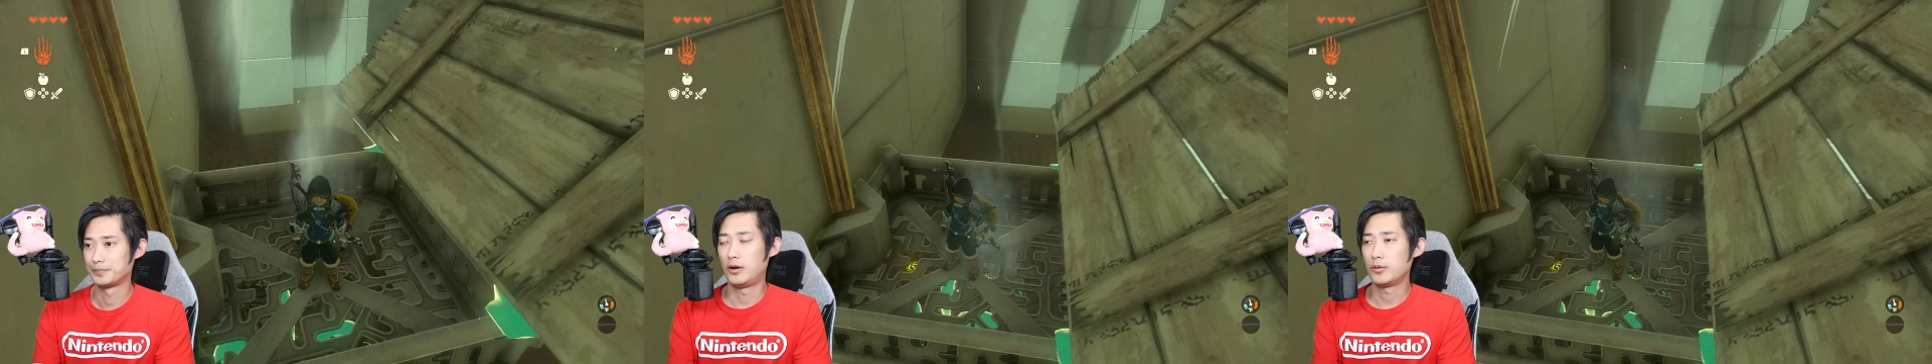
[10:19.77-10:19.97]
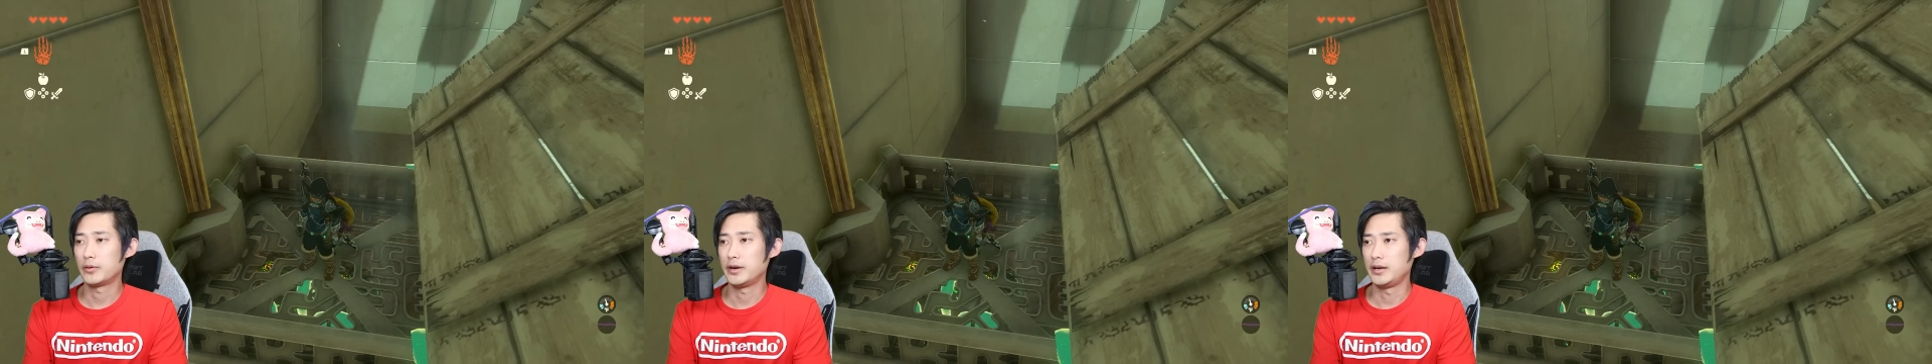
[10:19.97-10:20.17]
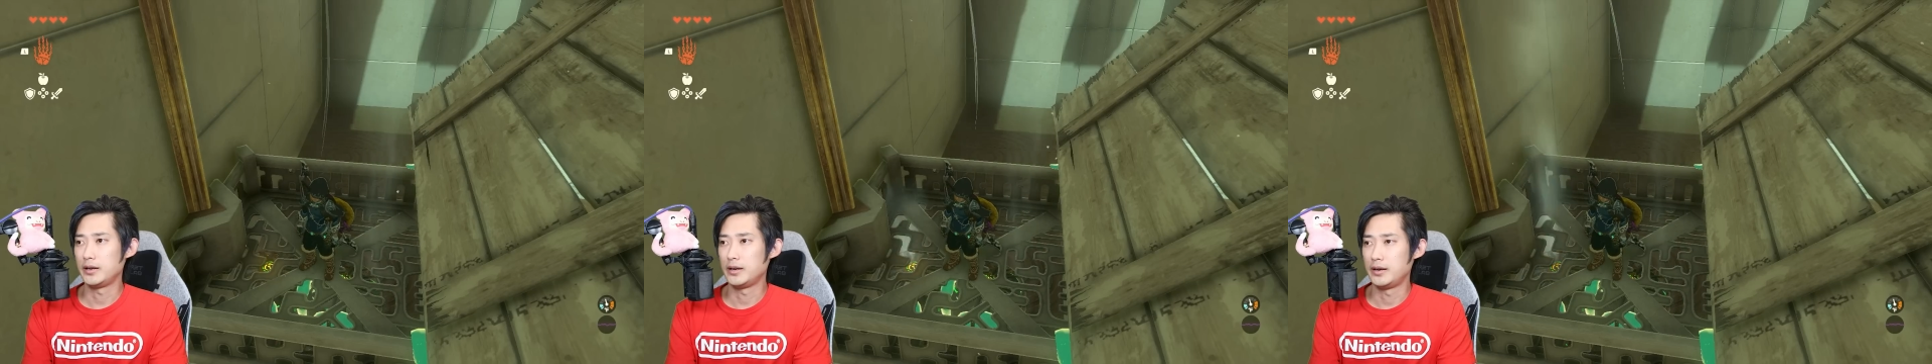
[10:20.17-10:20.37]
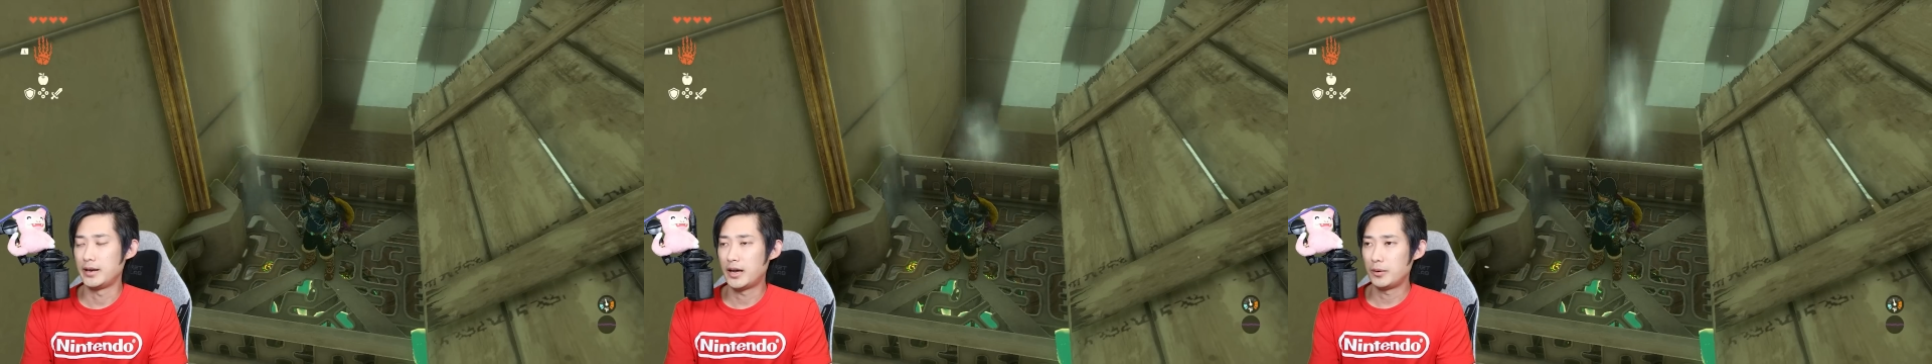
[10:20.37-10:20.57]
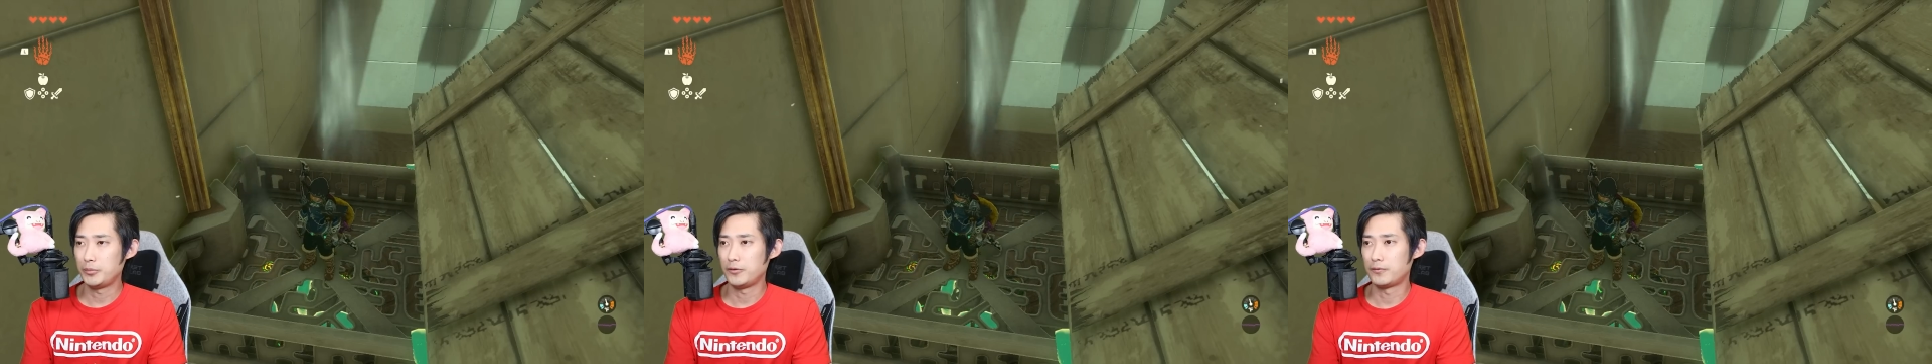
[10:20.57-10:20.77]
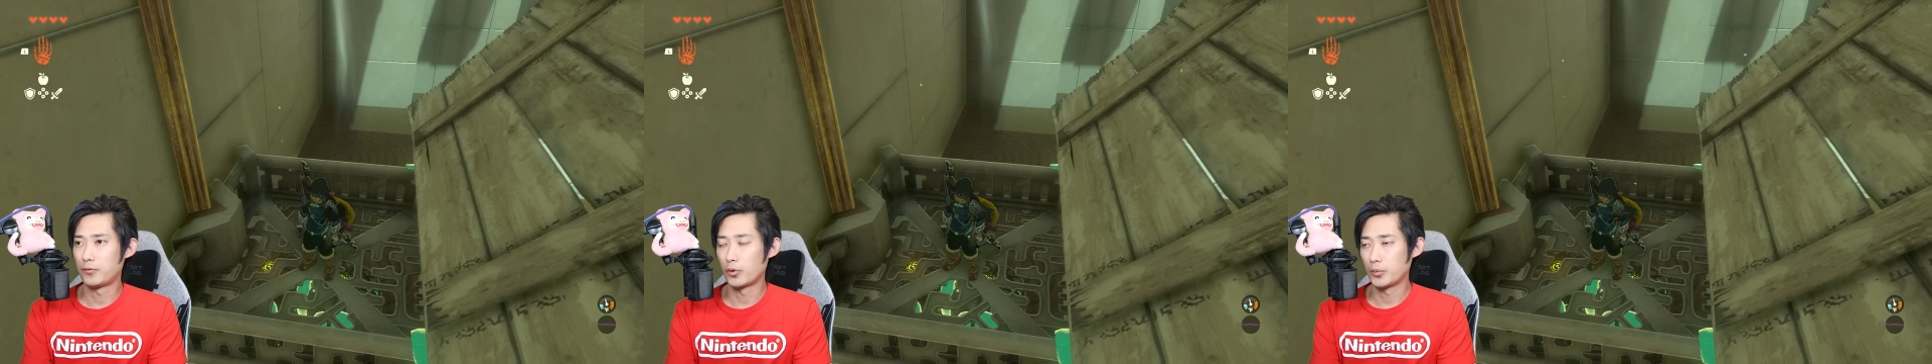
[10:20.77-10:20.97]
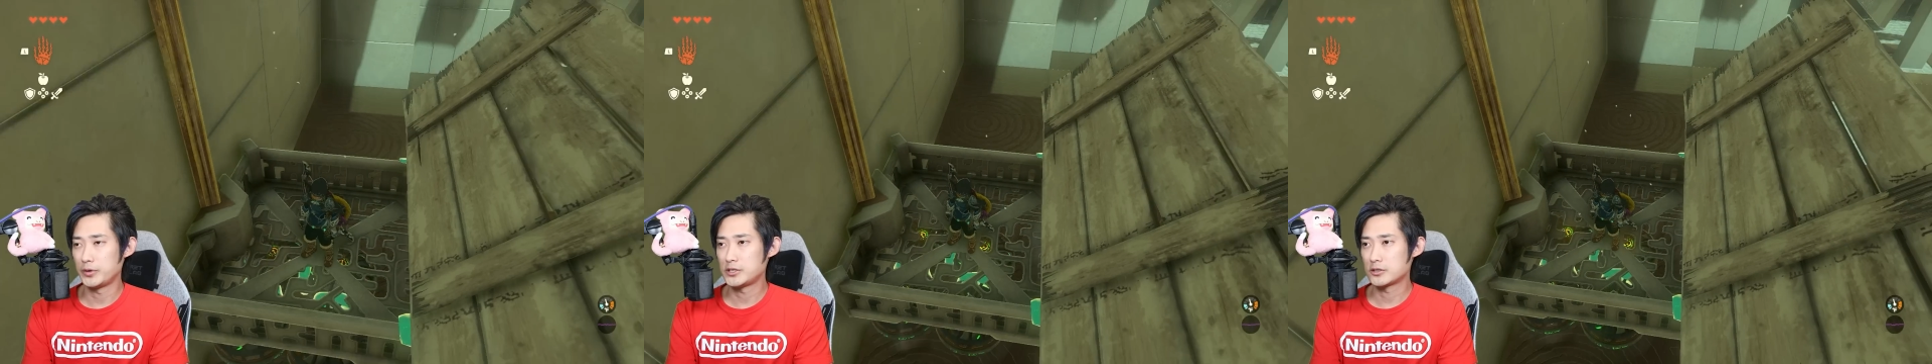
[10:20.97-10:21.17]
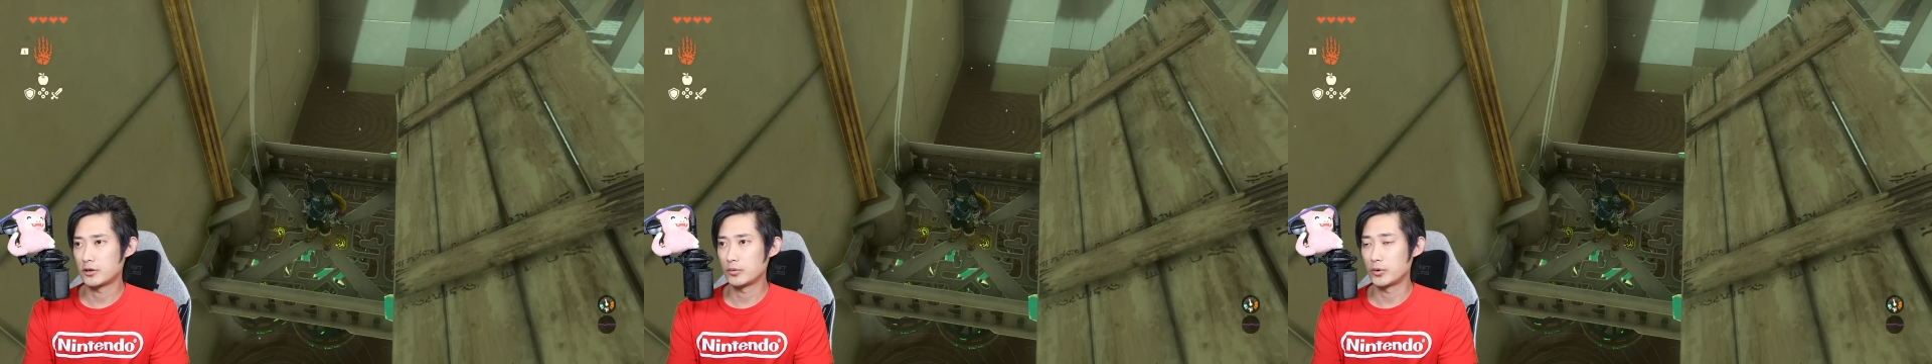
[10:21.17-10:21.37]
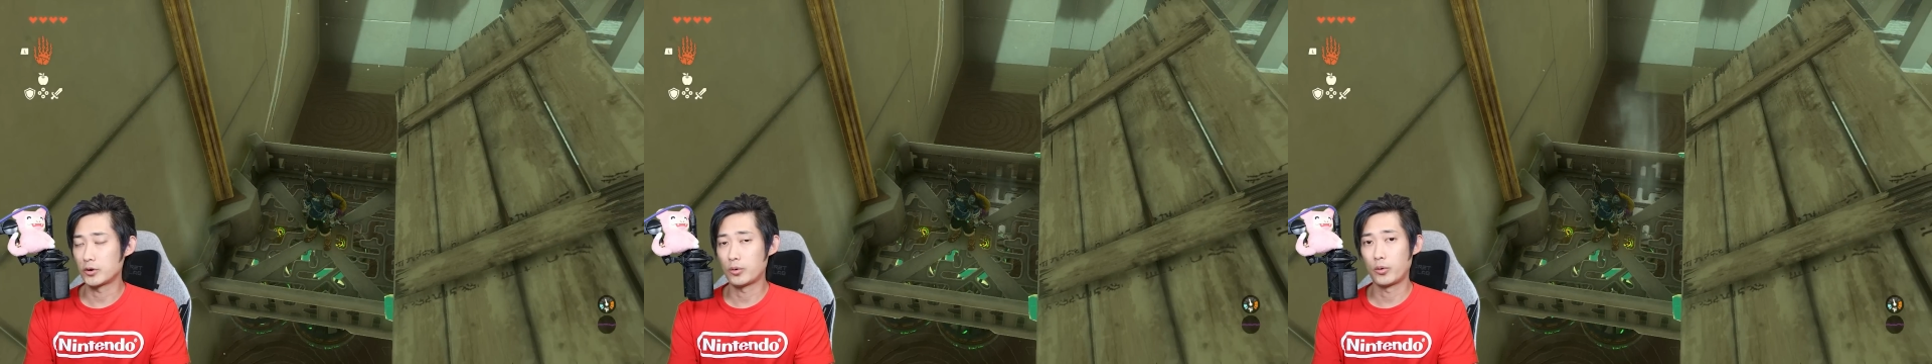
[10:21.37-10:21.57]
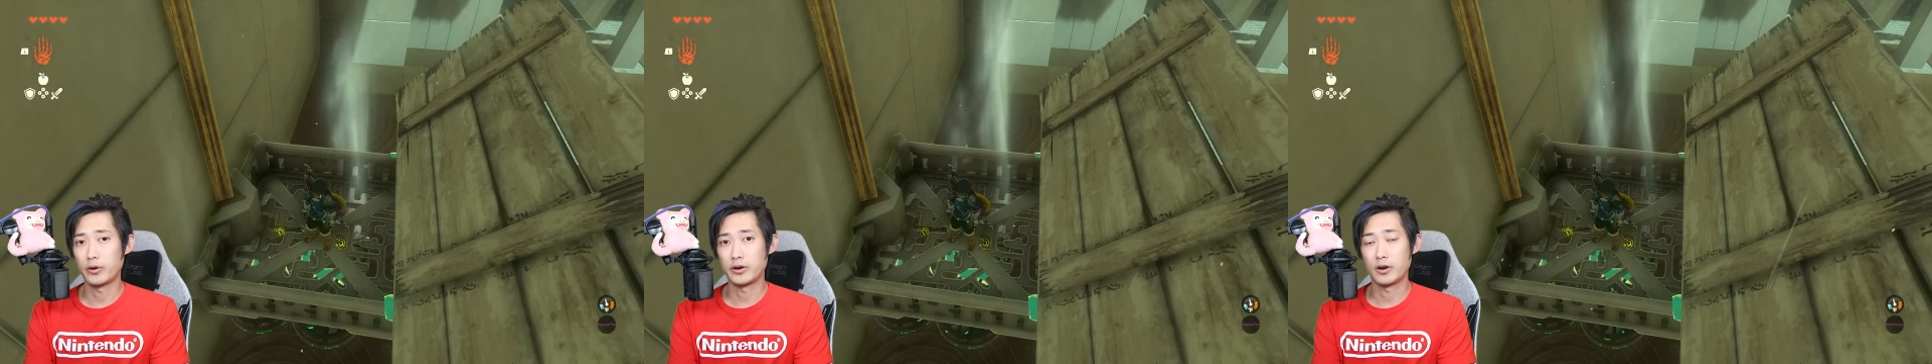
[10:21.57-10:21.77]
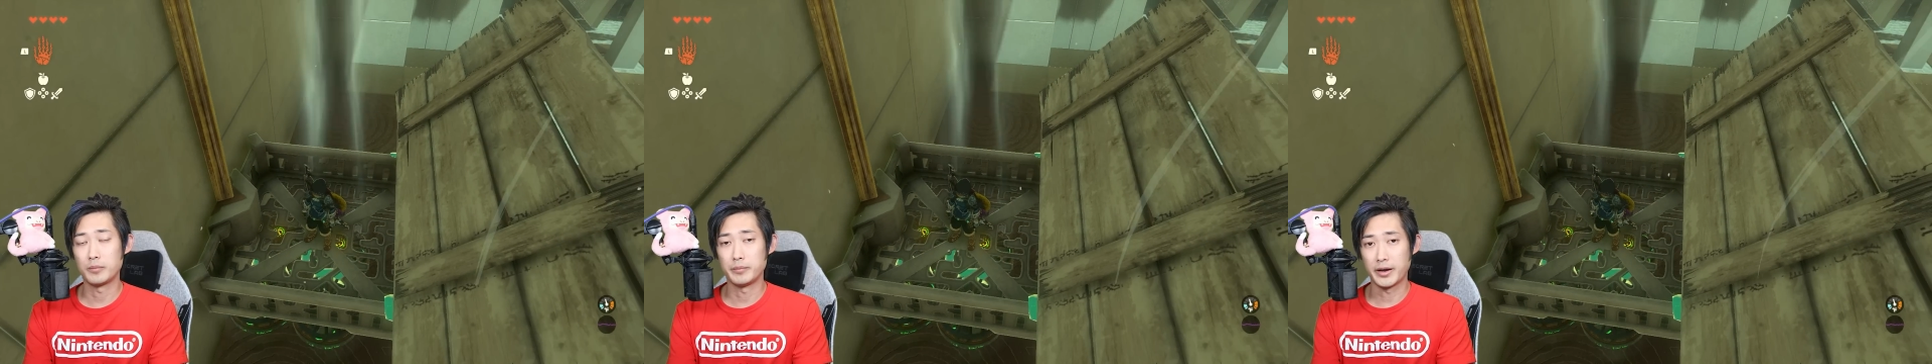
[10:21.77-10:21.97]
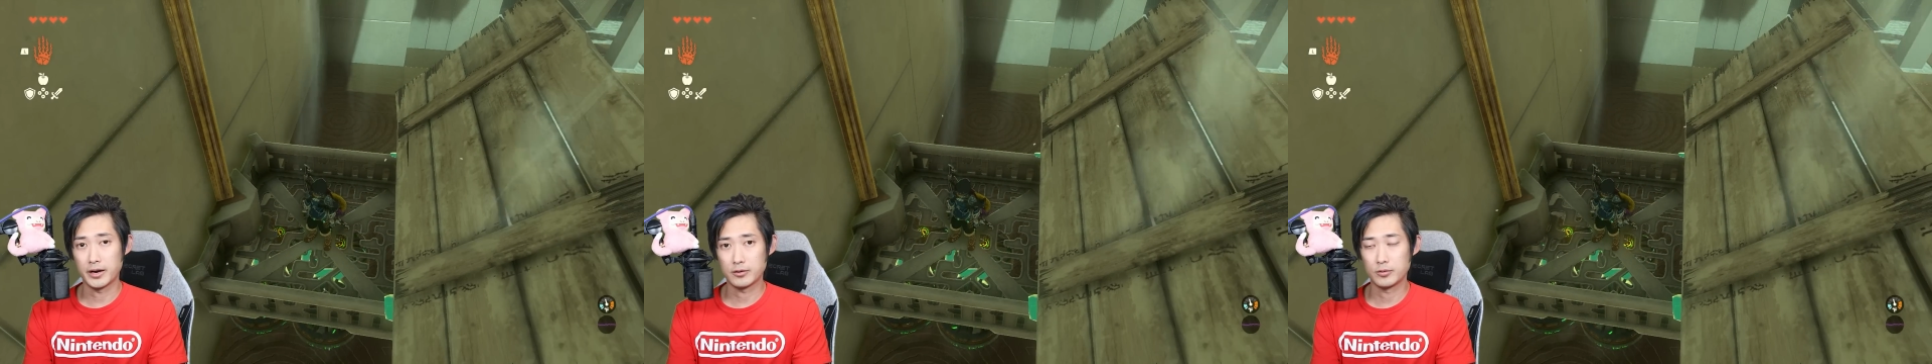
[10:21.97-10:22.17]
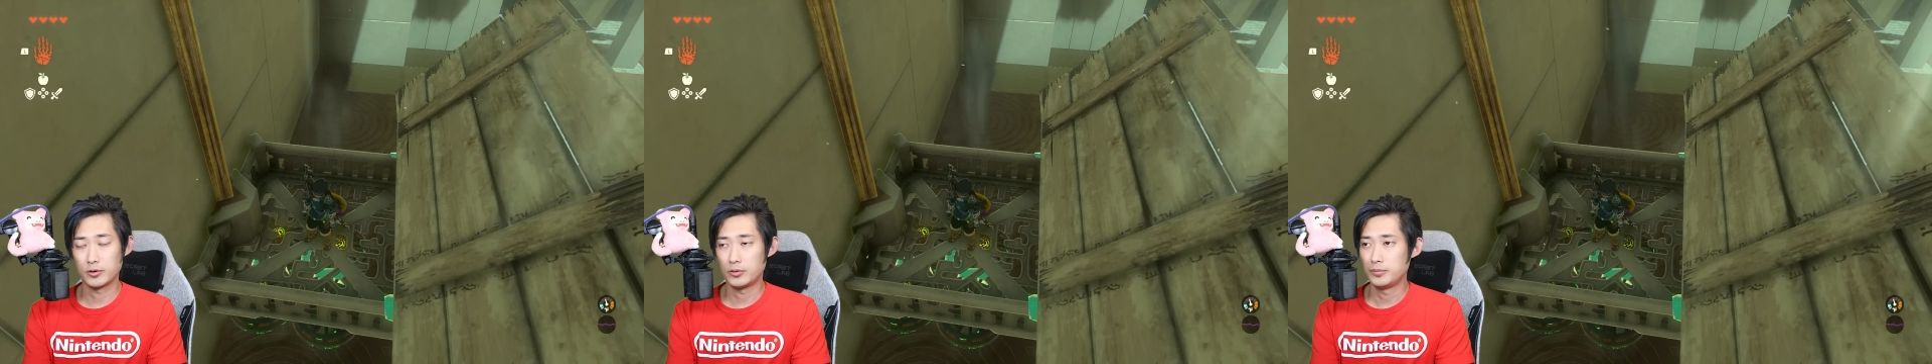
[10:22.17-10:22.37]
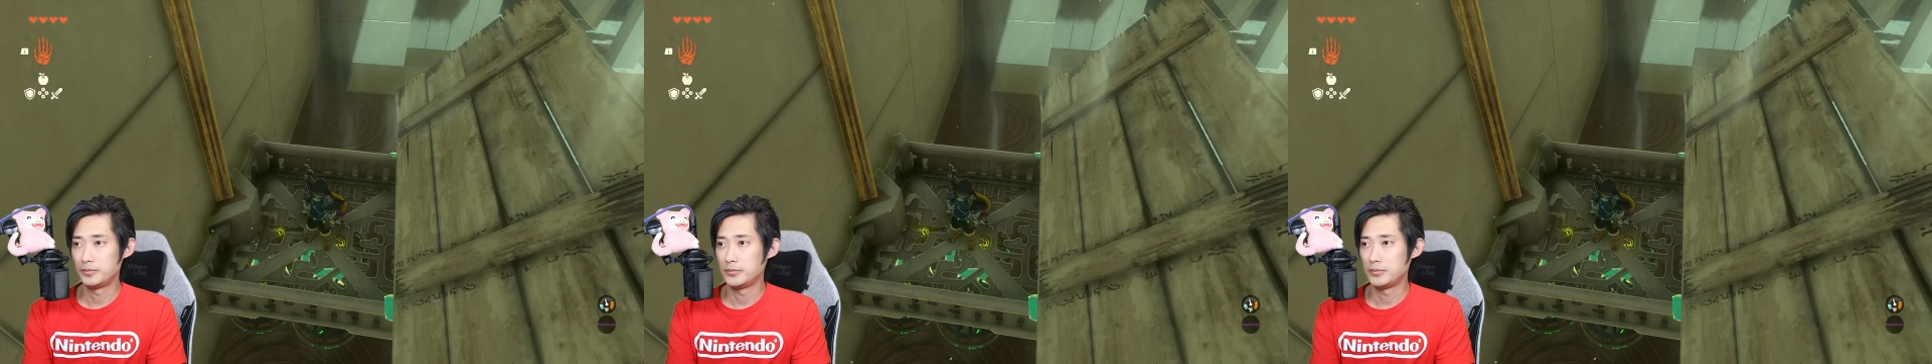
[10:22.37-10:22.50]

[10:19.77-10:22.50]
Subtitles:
Alright, now before we start recording our macro,